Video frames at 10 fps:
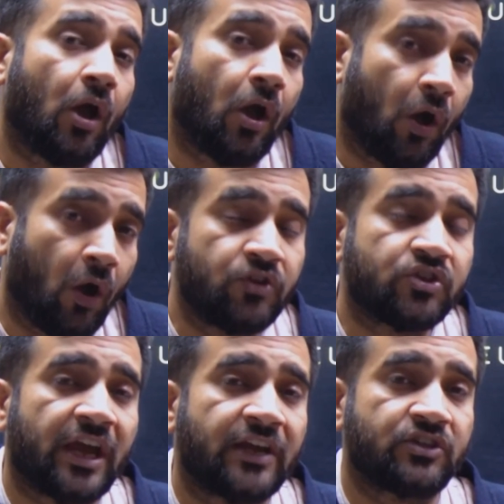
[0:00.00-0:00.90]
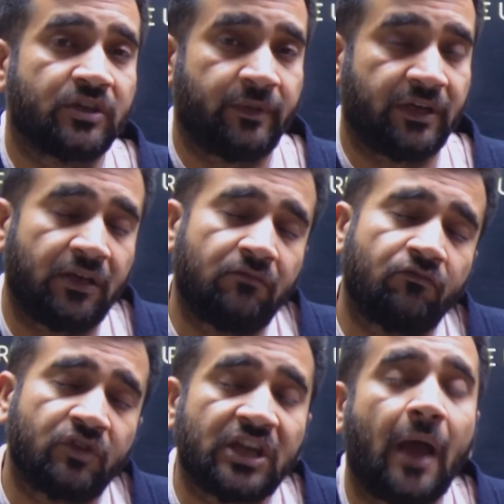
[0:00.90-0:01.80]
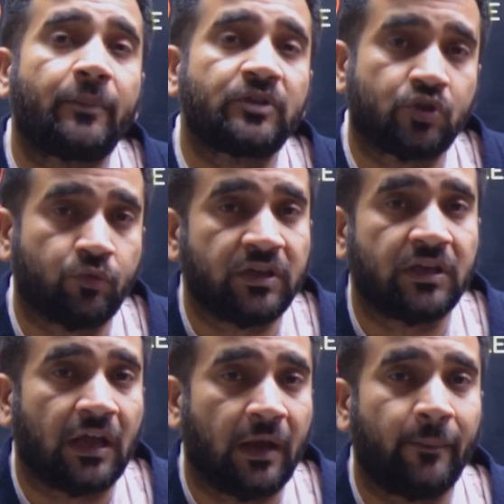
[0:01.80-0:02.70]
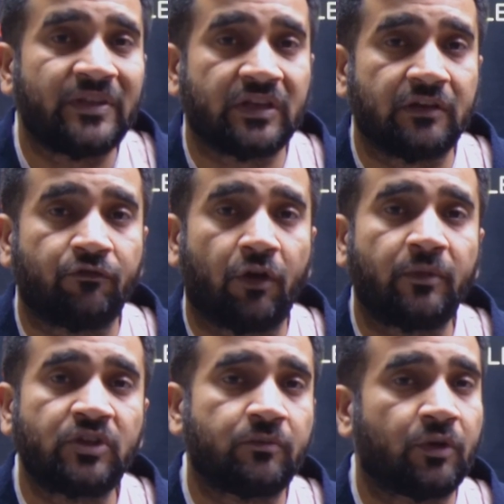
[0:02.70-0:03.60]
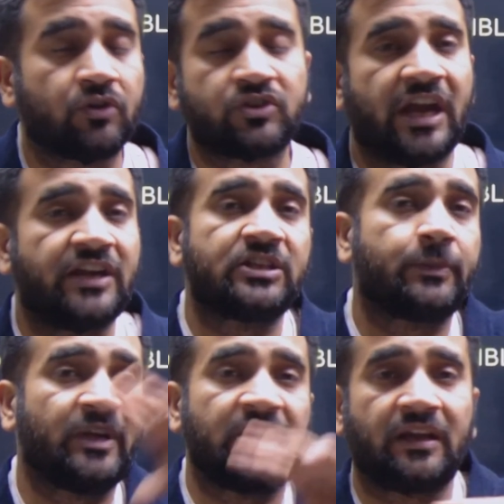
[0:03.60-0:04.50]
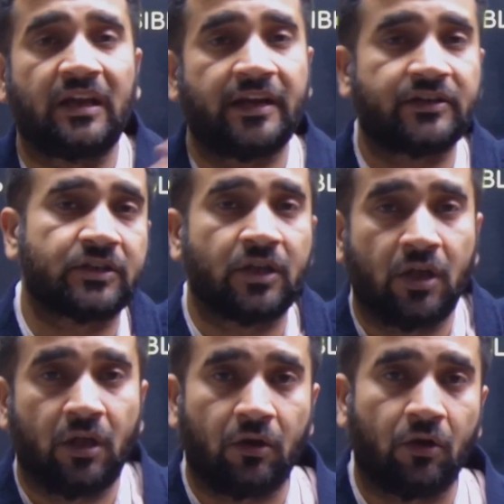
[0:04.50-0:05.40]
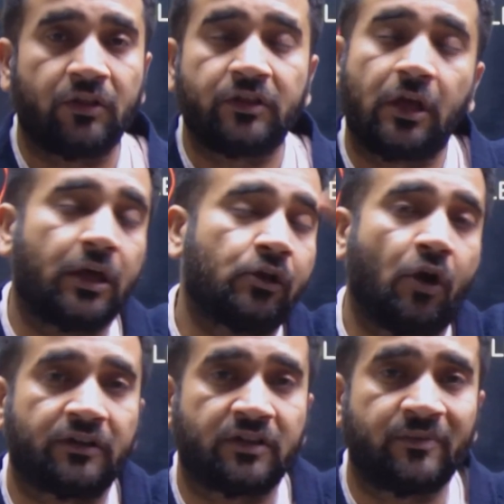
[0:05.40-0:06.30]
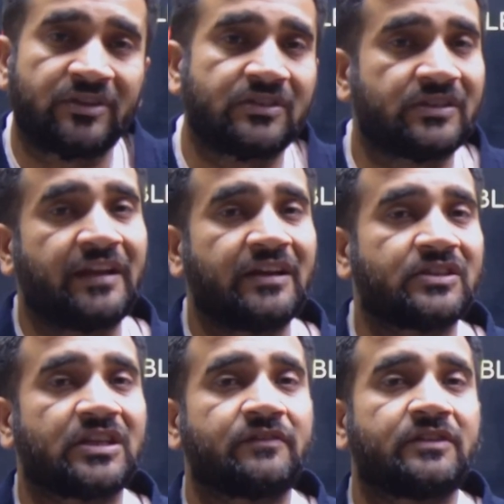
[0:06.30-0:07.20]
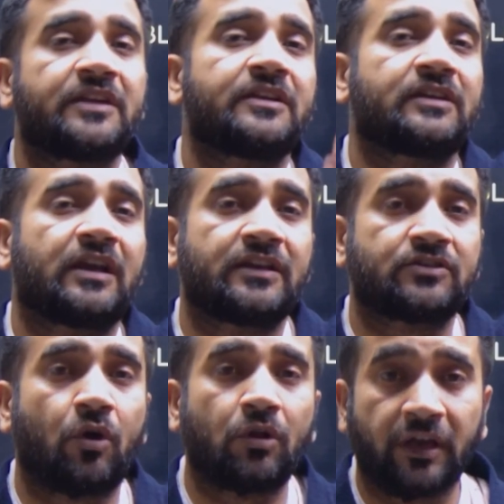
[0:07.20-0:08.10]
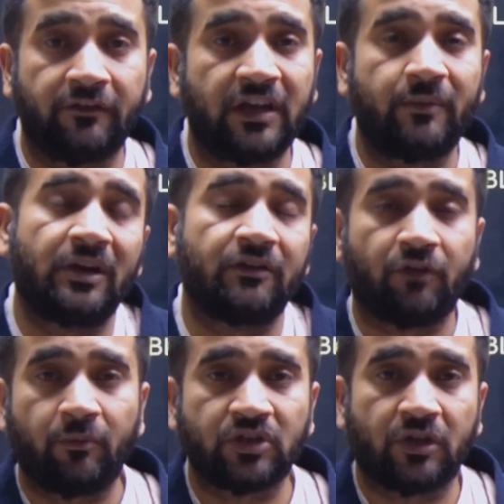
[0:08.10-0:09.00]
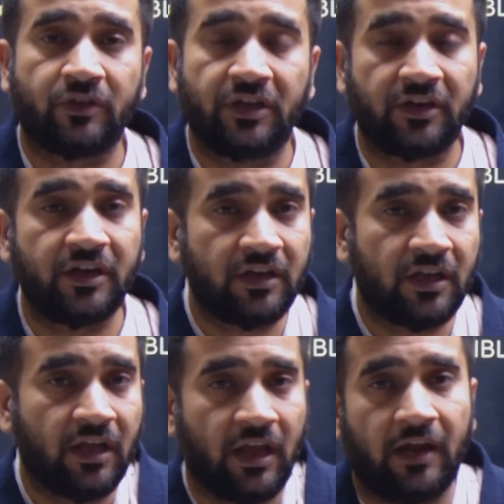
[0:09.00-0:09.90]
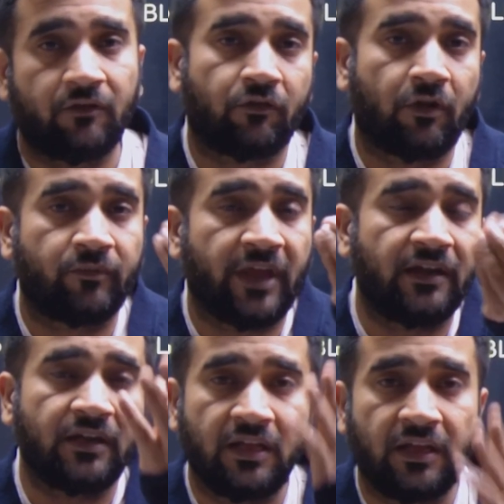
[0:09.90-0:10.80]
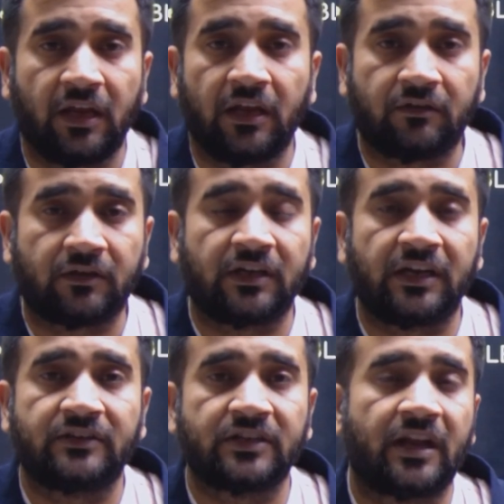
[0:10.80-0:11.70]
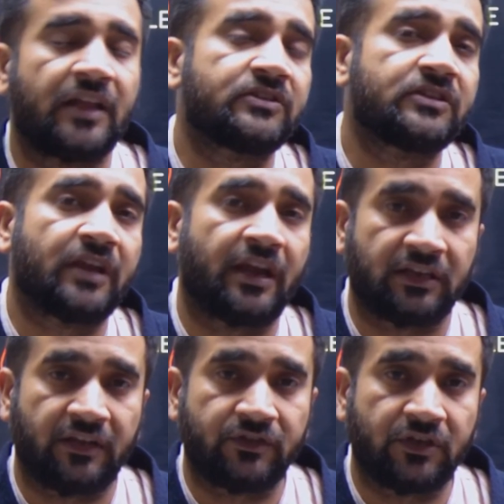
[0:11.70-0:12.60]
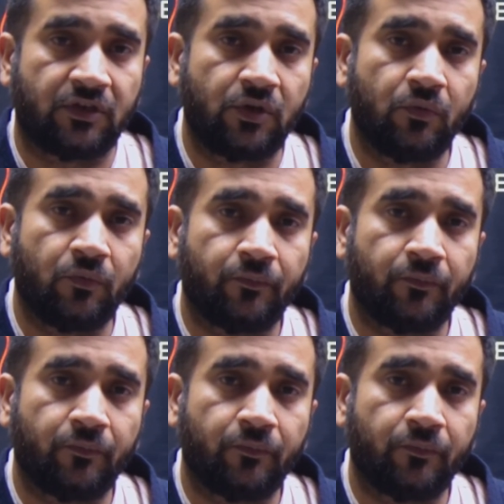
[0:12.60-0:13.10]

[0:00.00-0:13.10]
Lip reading: on Chat GPT, which happens to be a misinformation because Chat GPT collects, the algorithm is designed in such a way that it collects all the available information on the internet, and from that it creates an answer and gives it to you.